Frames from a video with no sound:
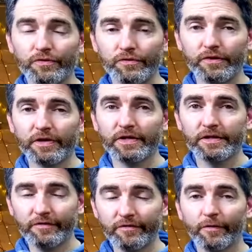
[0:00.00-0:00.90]
3,
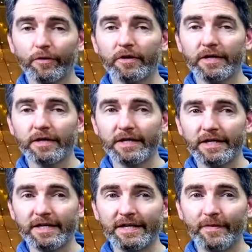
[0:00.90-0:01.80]
4,
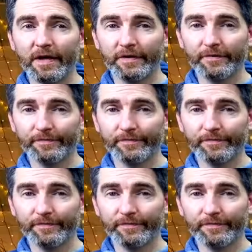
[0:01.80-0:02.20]
E minor.